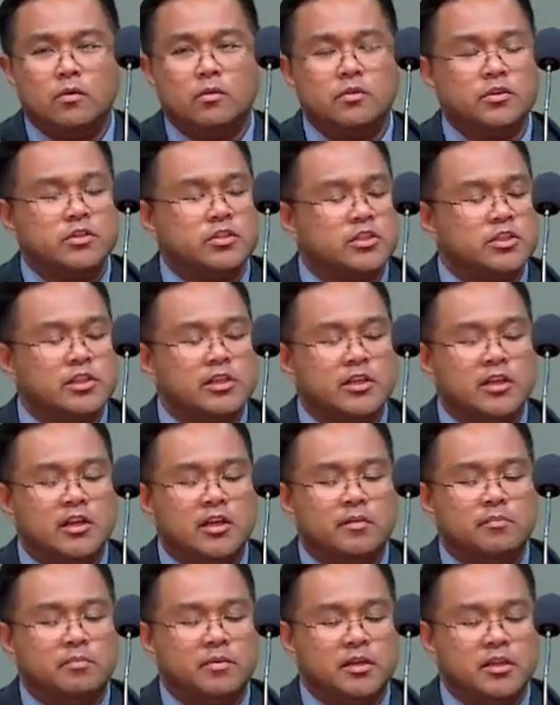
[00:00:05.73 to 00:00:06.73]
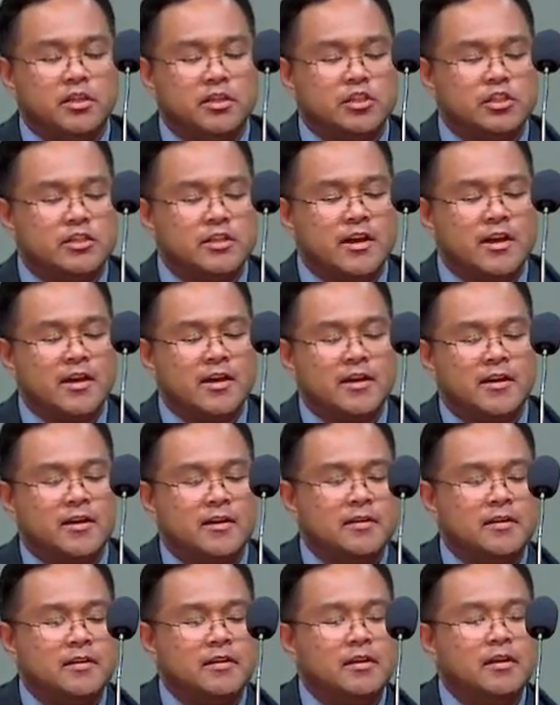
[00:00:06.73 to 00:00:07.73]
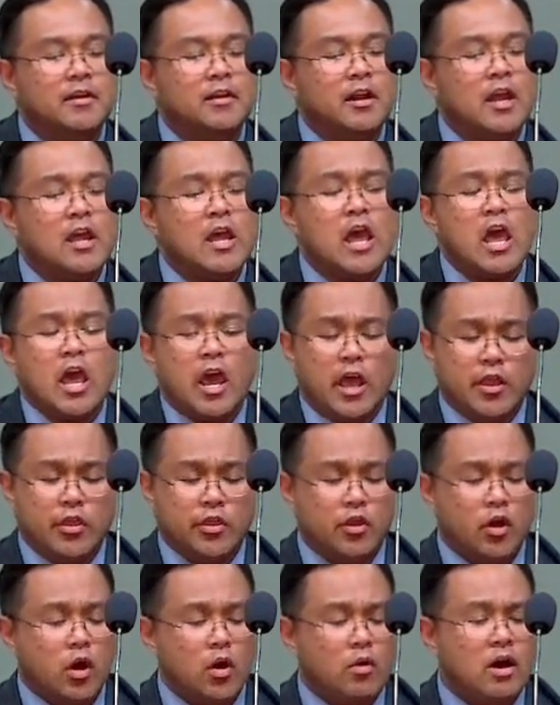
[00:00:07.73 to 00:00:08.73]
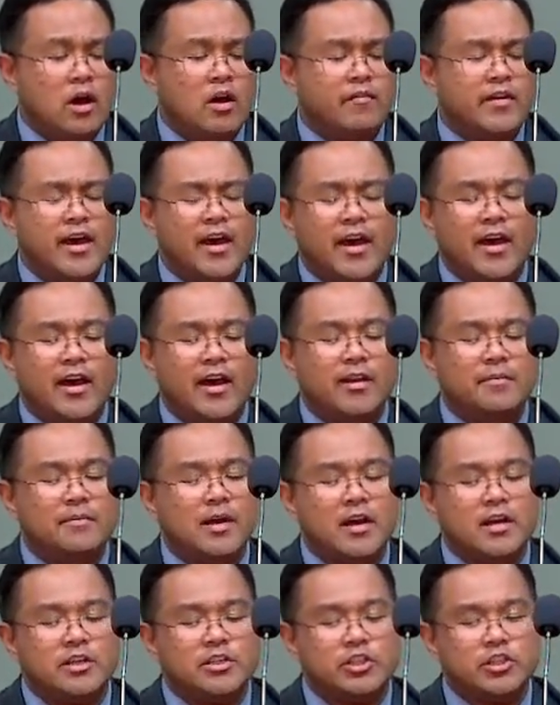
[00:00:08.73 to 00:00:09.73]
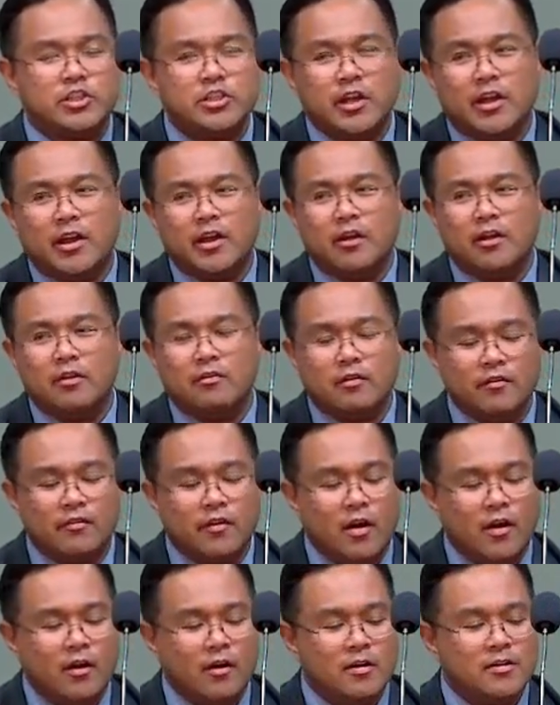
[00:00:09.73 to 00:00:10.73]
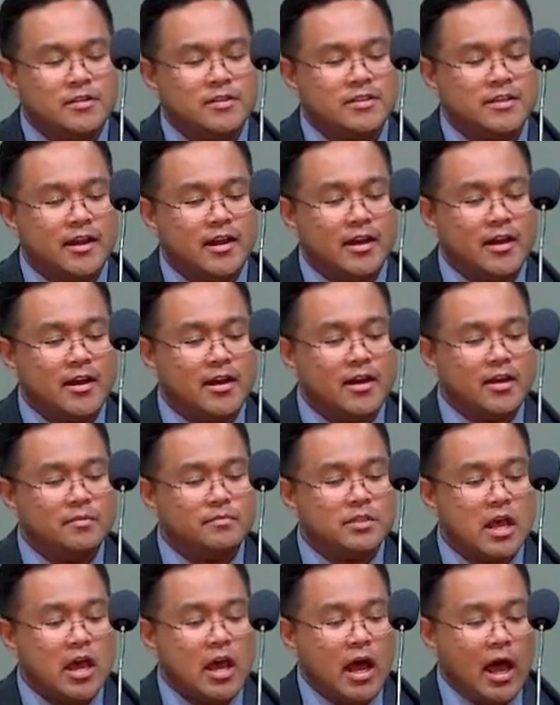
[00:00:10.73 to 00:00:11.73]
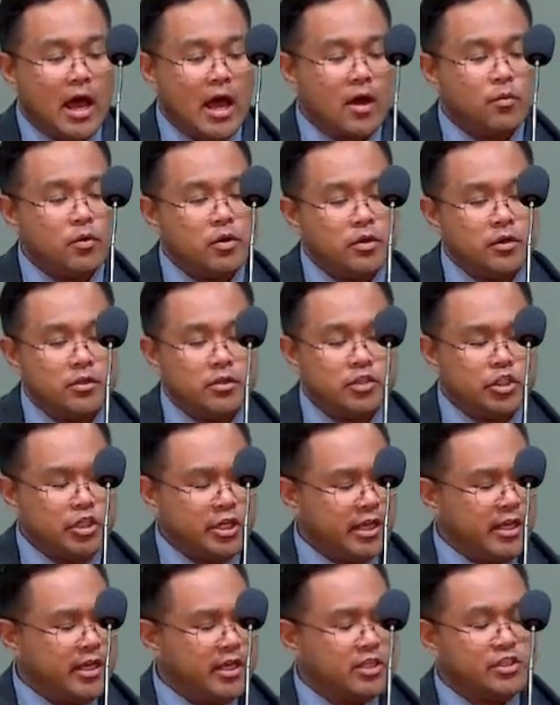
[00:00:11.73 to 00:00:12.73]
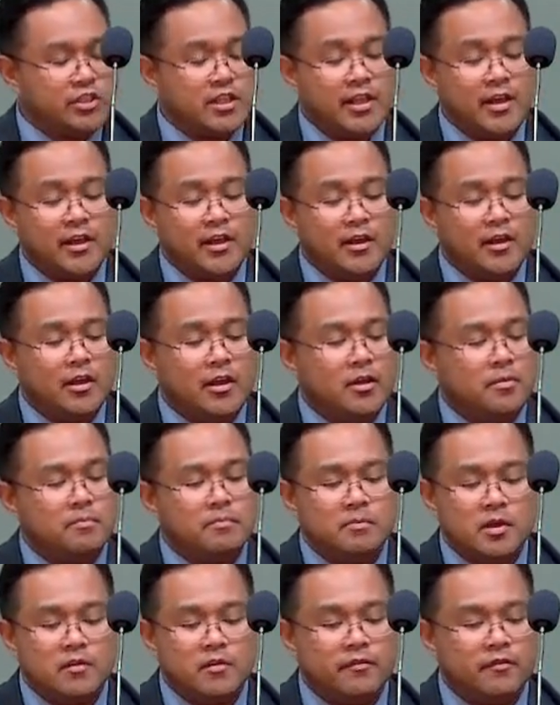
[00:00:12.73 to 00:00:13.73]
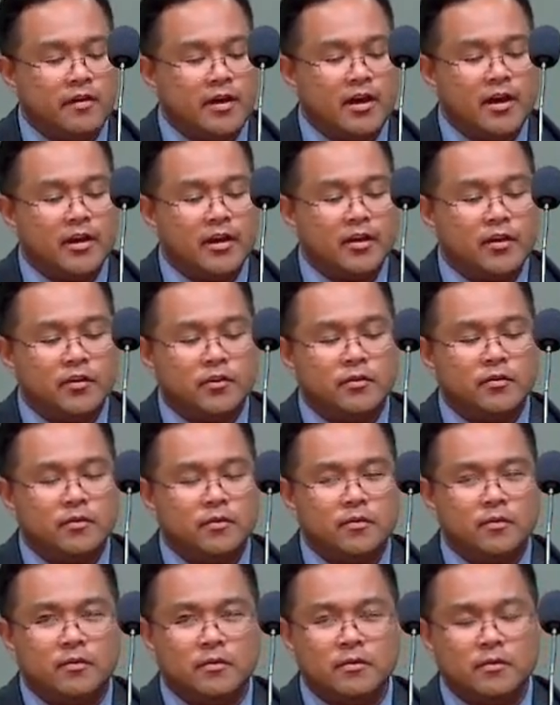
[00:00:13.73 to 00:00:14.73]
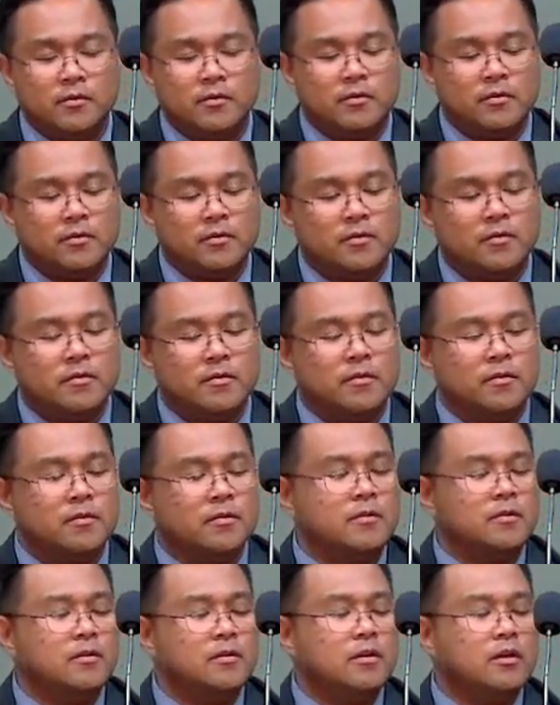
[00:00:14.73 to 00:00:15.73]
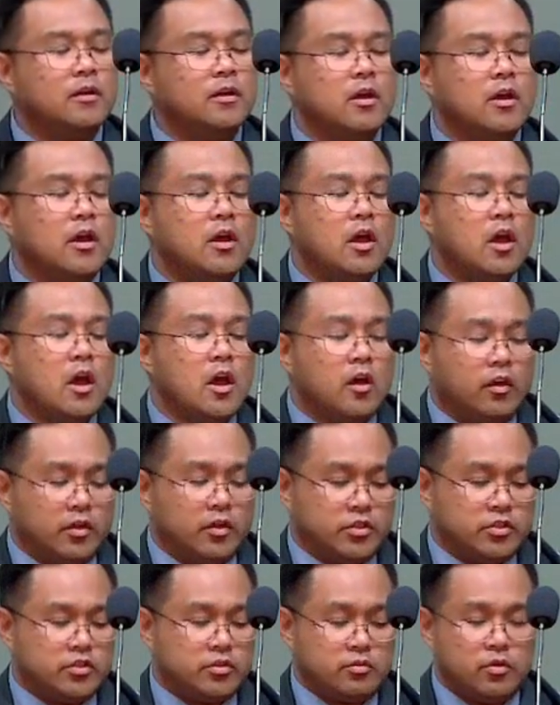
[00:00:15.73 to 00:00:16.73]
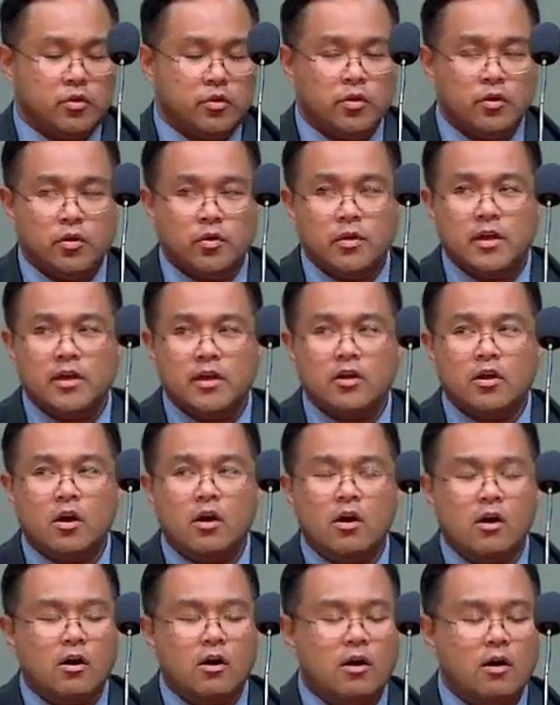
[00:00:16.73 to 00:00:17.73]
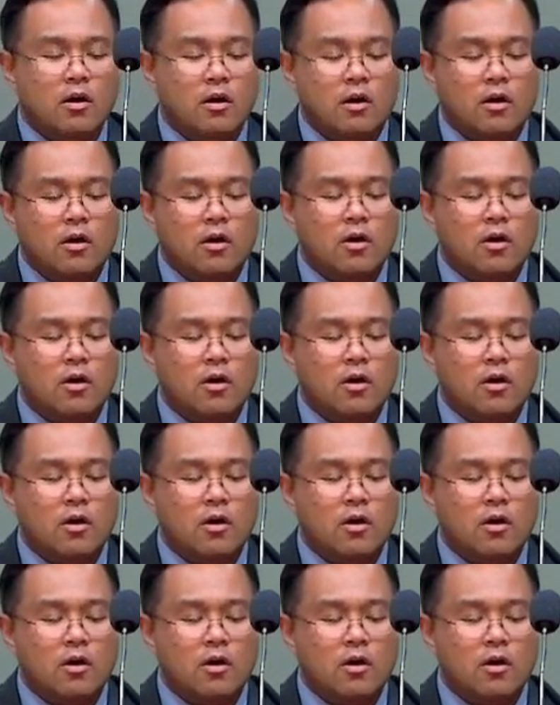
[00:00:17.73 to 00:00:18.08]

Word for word: to sleep each night. And though I've had my share of hard times, I wouldn't change them if I could. Cause through it all,